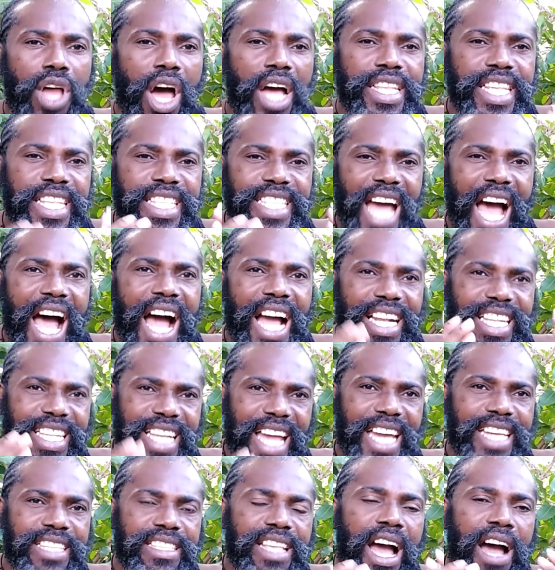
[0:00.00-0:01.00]
or the dark
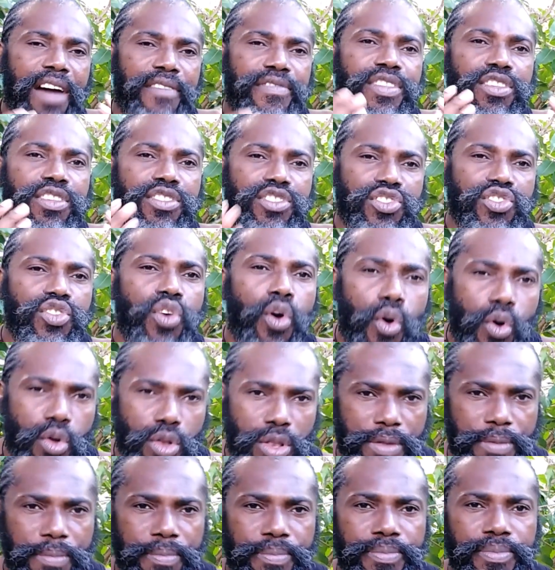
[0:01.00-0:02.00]
night of the
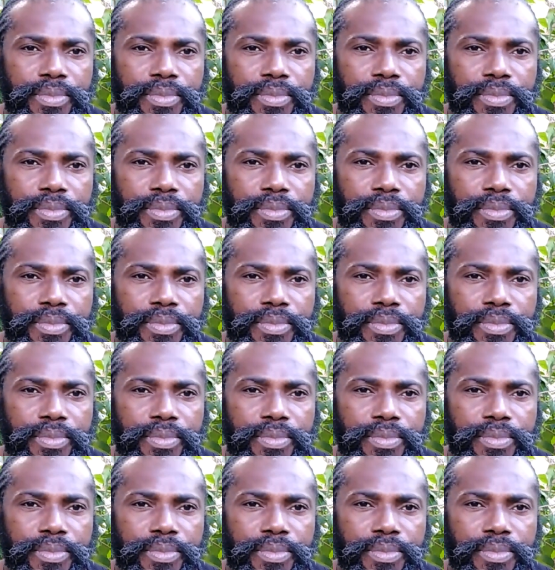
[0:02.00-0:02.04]
soul.